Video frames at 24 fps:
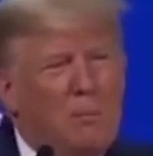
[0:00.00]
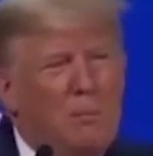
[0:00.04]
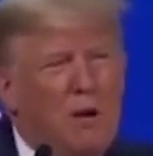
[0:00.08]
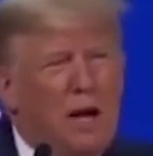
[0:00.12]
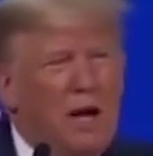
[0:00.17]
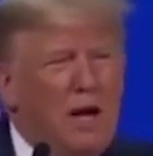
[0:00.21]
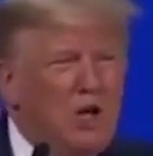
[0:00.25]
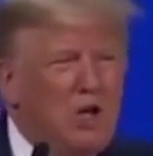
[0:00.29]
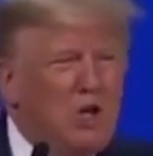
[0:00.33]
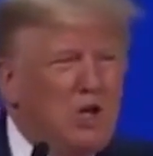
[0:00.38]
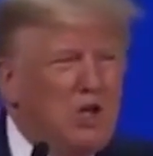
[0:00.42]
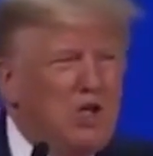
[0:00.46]

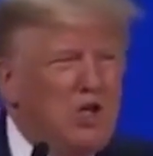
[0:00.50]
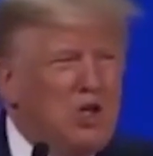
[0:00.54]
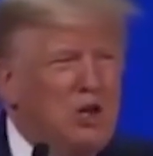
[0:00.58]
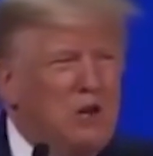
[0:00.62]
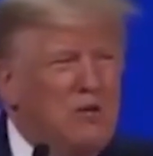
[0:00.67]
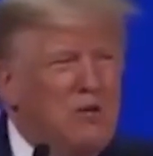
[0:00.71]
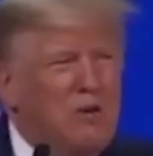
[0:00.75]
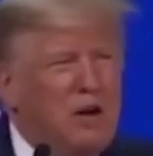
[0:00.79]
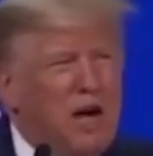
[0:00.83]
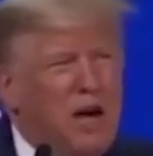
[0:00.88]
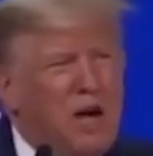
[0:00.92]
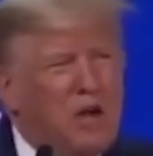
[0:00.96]

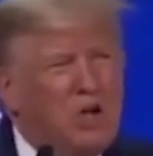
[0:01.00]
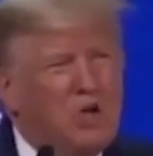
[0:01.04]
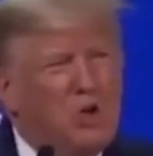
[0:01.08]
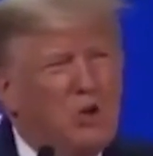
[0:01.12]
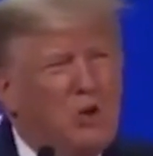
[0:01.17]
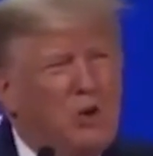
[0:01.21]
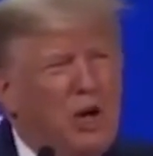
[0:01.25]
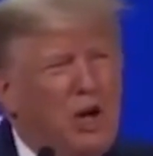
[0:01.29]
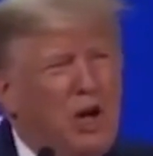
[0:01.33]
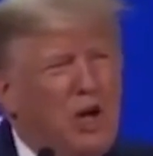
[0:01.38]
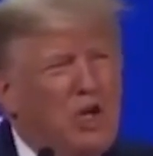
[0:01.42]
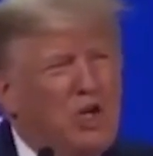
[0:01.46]
majesty of God's
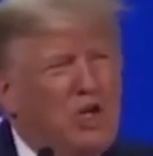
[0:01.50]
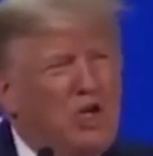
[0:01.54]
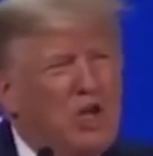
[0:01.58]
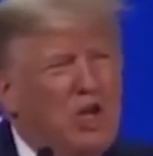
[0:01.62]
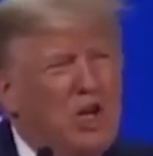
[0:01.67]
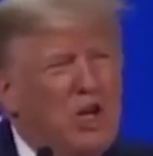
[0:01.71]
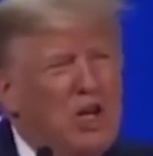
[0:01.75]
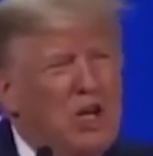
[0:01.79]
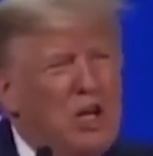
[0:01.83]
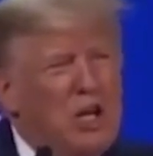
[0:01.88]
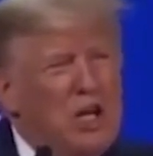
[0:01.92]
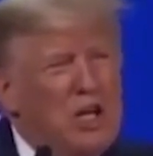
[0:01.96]

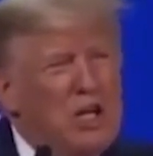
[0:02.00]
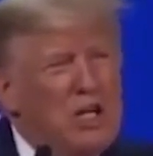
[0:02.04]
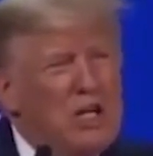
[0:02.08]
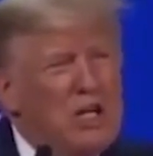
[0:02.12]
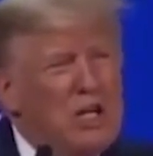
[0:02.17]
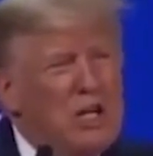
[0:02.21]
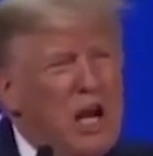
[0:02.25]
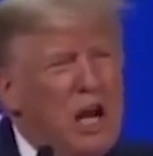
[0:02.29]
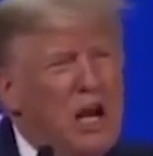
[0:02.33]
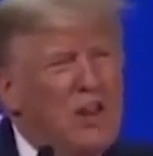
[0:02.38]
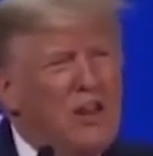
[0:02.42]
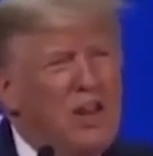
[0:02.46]
creation
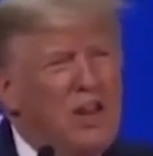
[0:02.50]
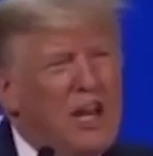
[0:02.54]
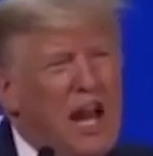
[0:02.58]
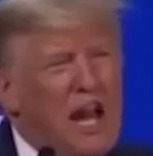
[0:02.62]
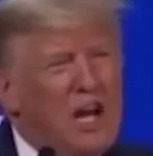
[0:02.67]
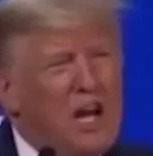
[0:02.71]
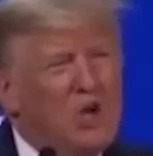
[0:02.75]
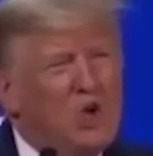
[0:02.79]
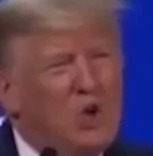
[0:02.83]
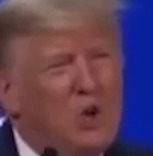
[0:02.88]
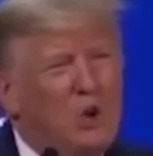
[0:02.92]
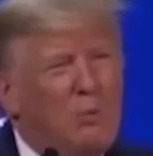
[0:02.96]
and the
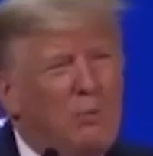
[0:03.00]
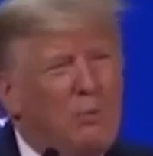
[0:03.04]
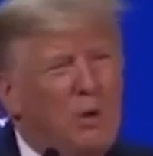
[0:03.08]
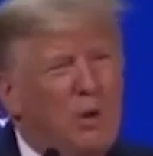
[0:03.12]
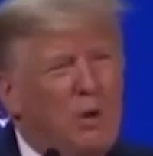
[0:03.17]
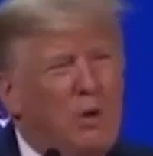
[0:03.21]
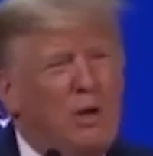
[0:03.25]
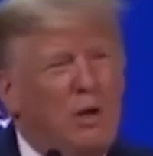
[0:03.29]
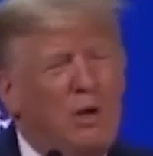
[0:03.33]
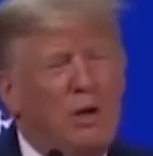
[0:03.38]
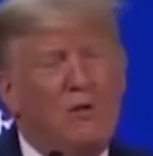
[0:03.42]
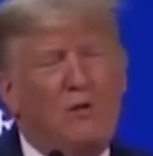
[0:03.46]
natural
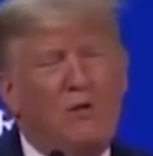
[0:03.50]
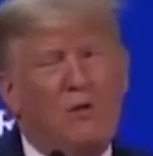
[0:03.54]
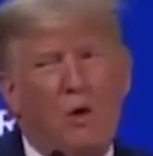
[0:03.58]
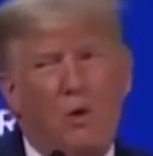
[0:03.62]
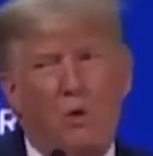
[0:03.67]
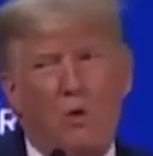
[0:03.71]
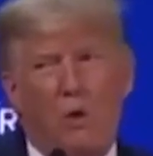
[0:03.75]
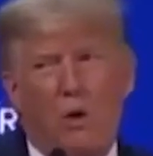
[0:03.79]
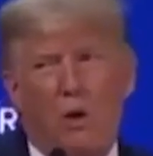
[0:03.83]
beauty of our